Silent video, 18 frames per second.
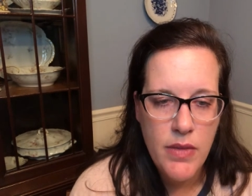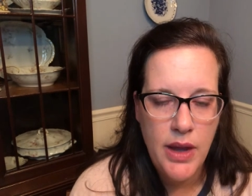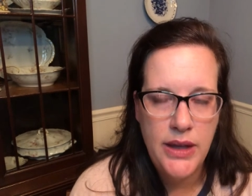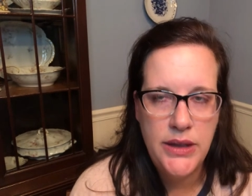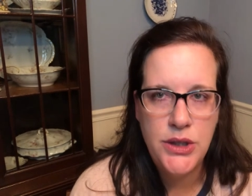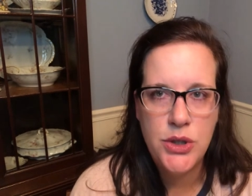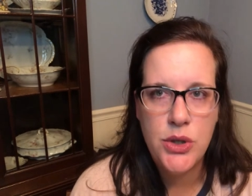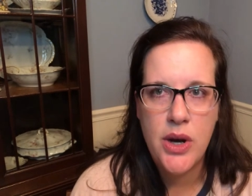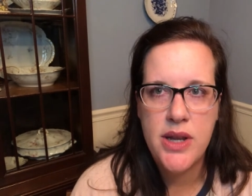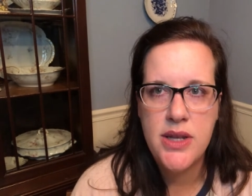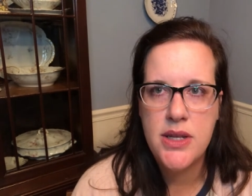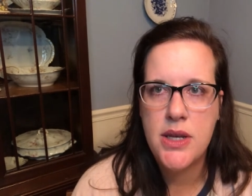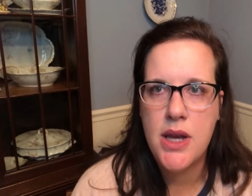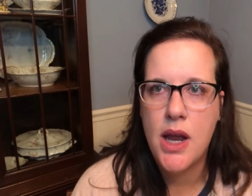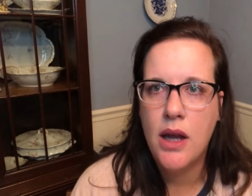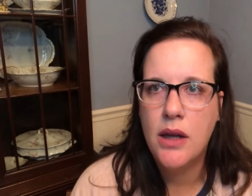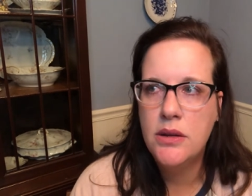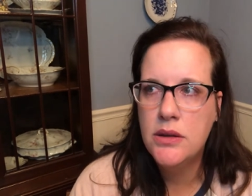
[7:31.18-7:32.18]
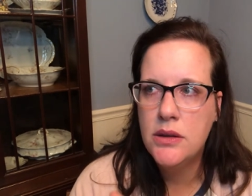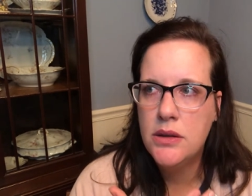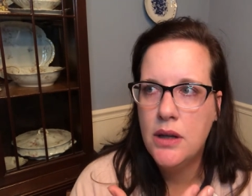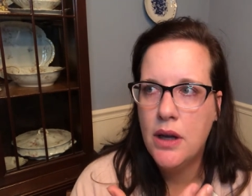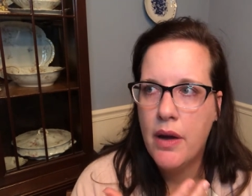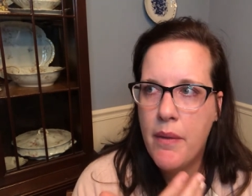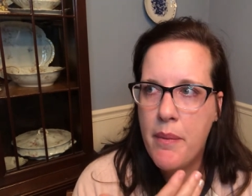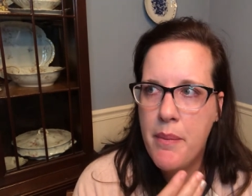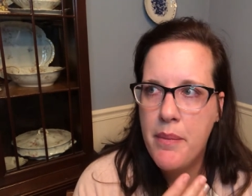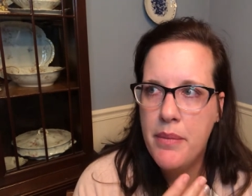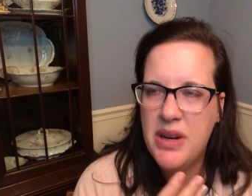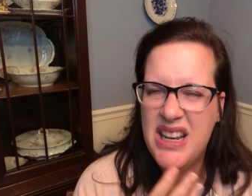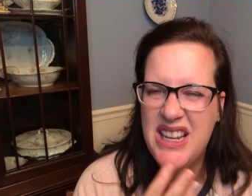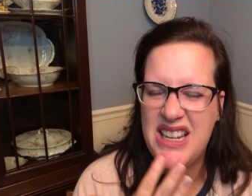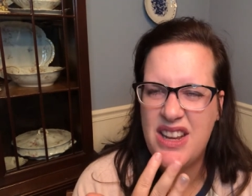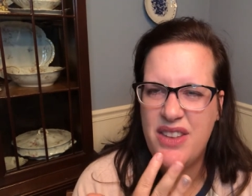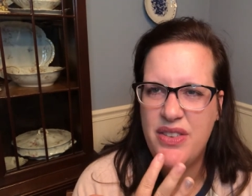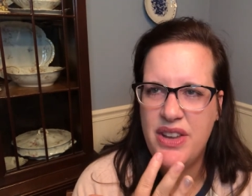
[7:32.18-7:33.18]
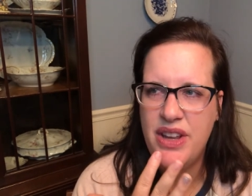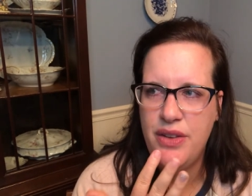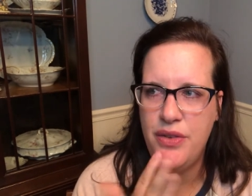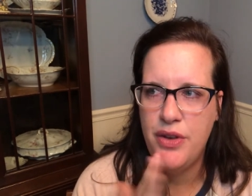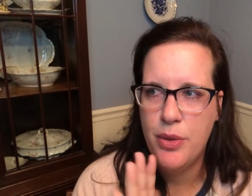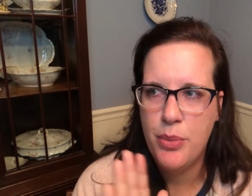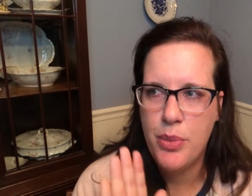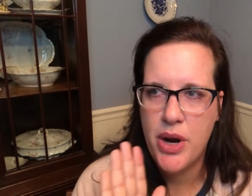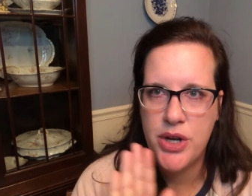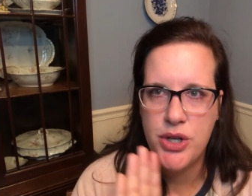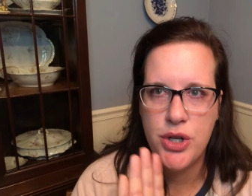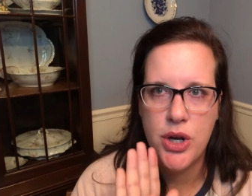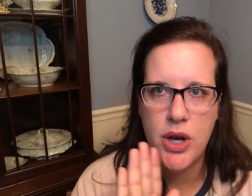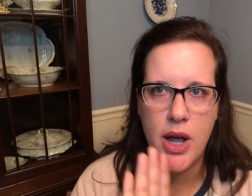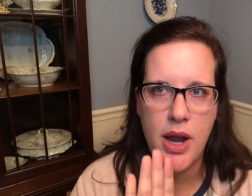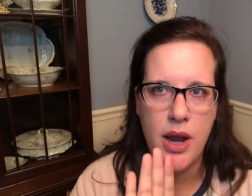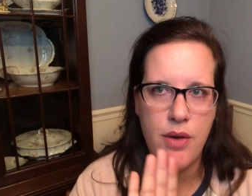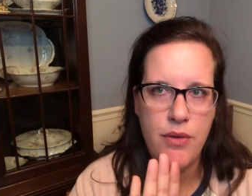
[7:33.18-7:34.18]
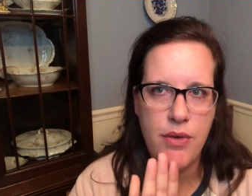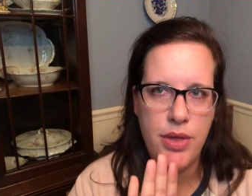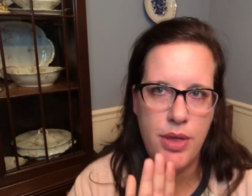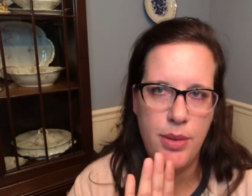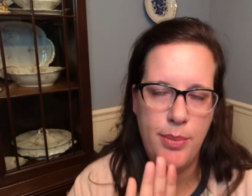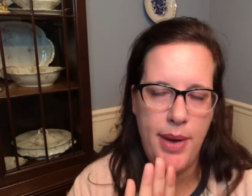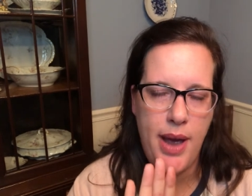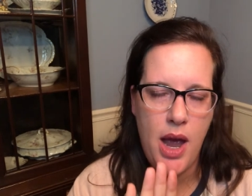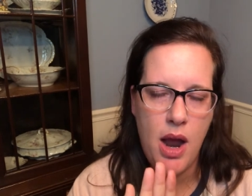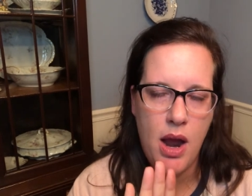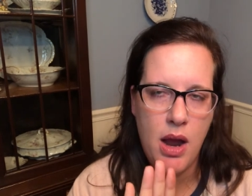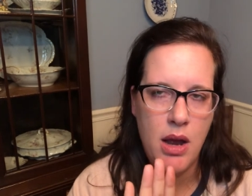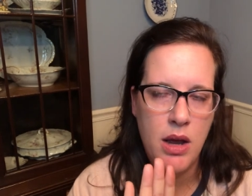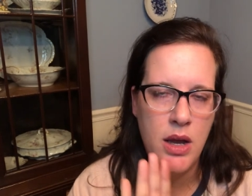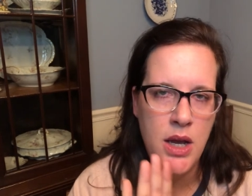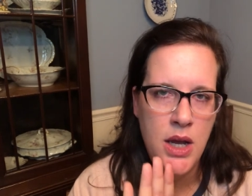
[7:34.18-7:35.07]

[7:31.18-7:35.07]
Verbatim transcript: Interesting. Can definitely feel pressure kind of at the back.